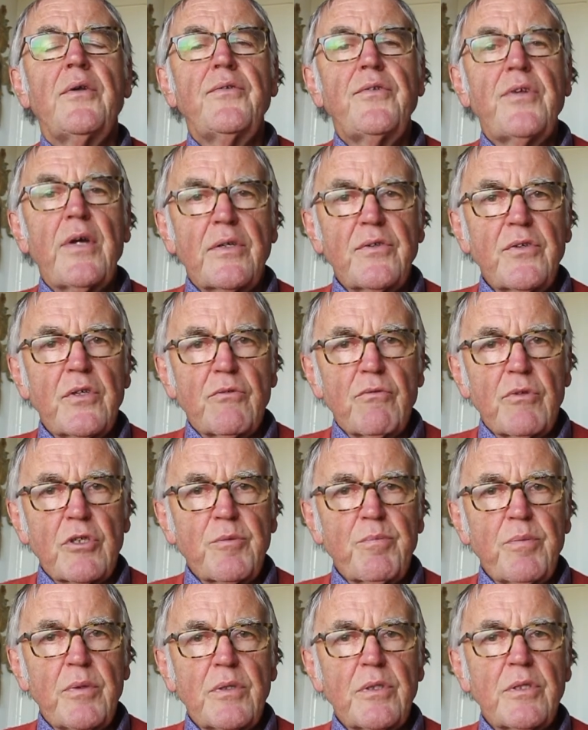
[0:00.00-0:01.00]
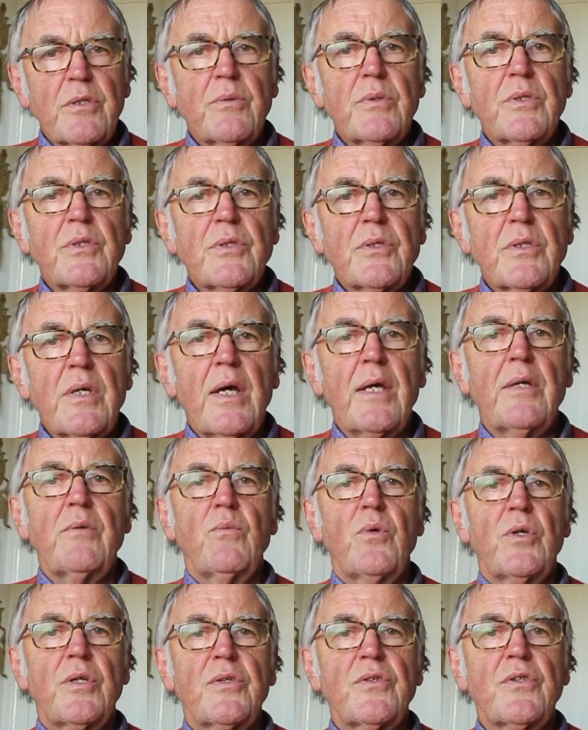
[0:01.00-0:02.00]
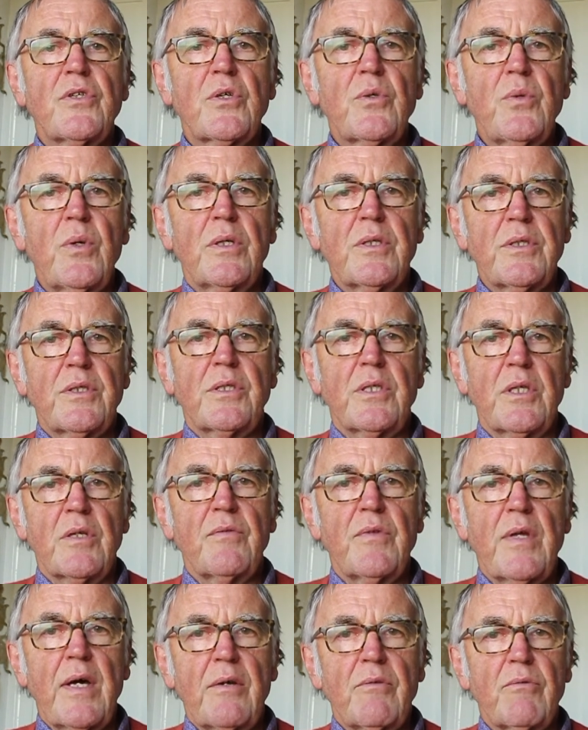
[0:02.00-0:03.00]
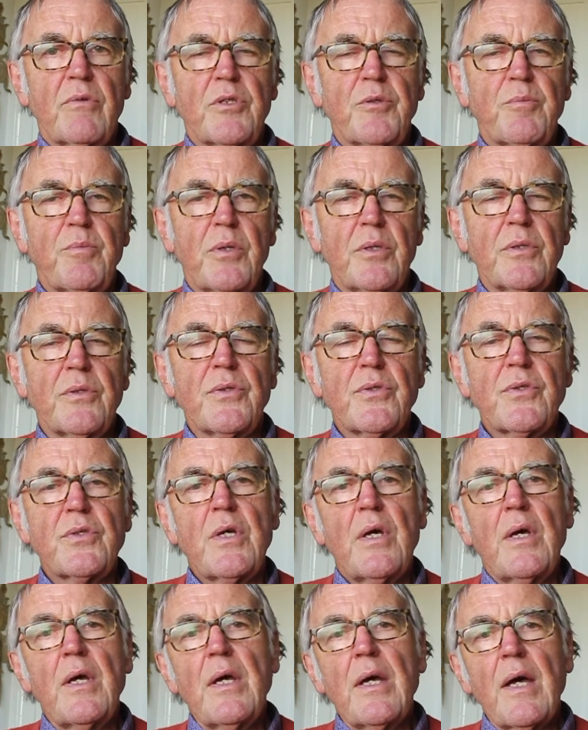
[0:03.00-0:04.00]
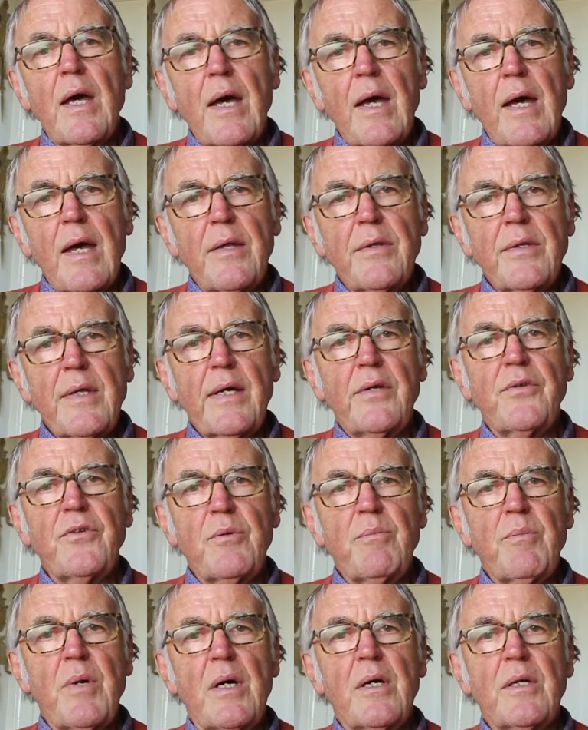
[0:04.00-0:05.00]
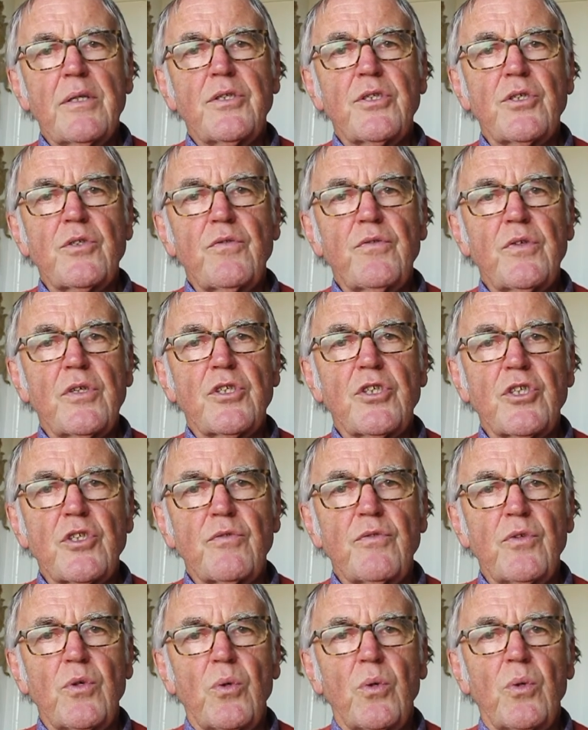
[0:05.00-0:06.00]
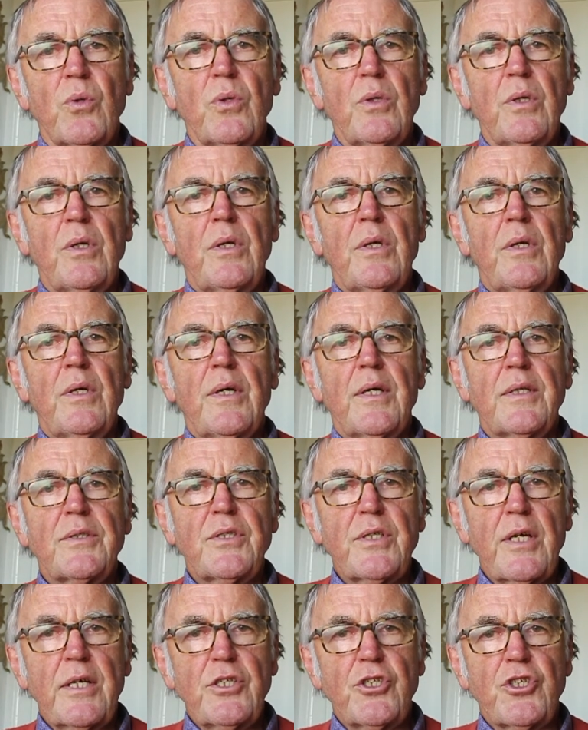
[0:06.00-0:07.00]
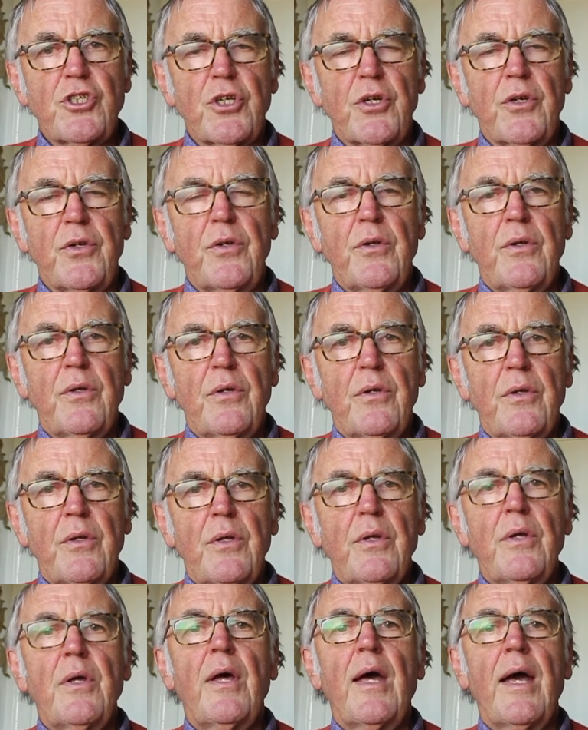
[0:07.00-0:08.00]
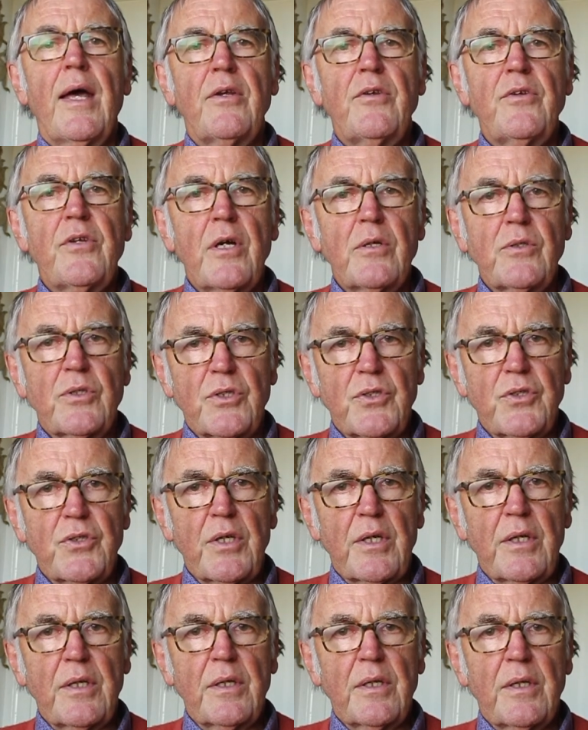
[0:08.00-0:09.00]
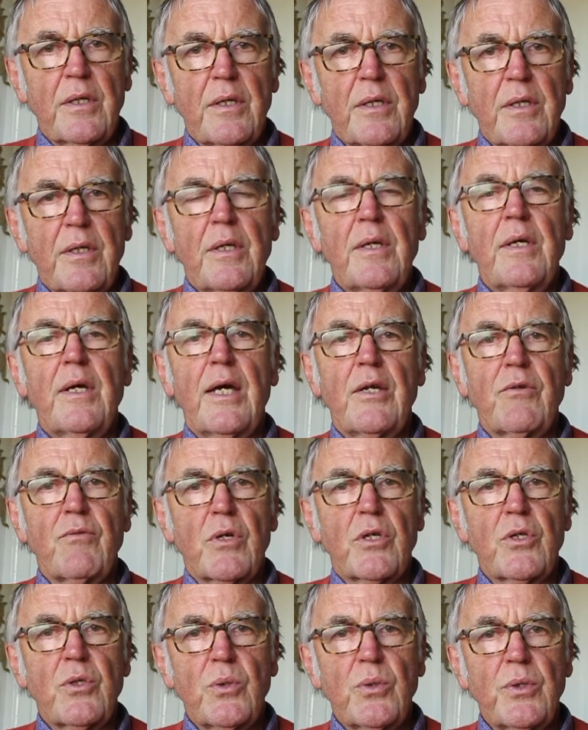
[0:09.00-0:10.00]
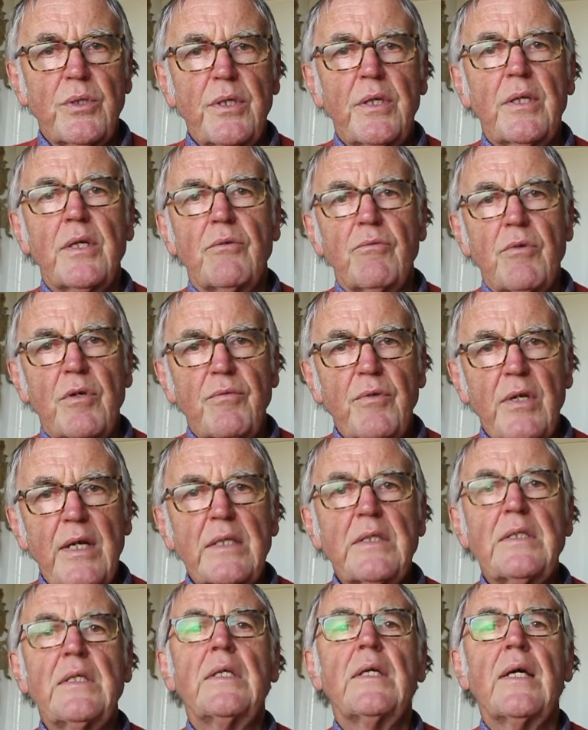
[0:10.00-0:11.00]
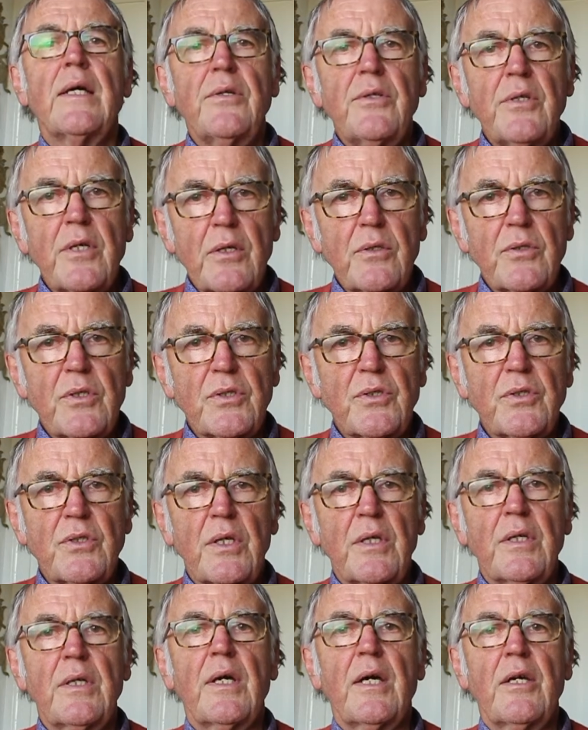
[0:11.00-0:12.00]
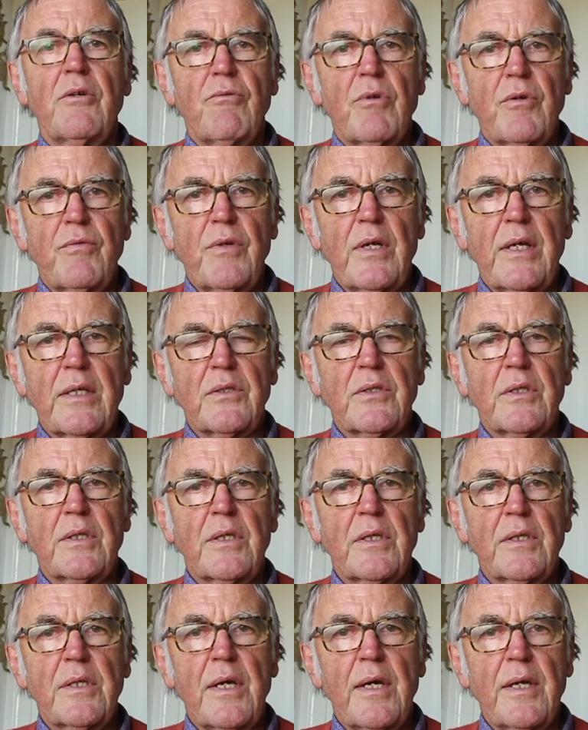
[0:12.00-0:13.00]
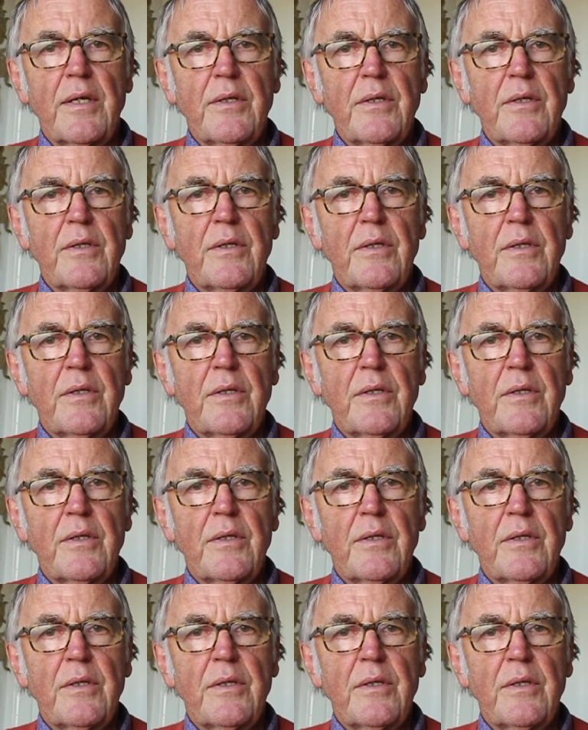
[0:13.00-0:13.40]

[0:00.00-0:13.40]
does it respond to us? And what is the quality of that response? And that demands, first of all, attention and noticing and recording and reflecting and noticing and reflecting again.